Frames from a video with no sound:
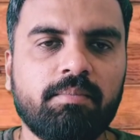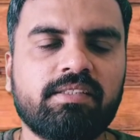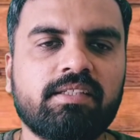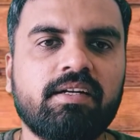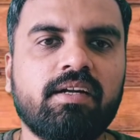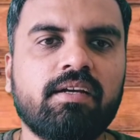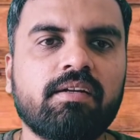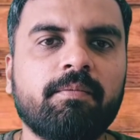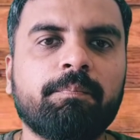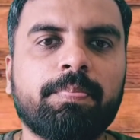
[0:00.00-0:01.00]
as I mentioned
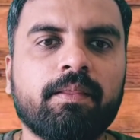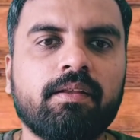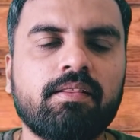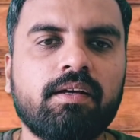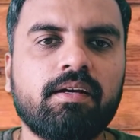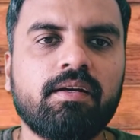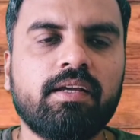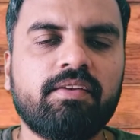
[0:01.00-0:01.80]
earlier, the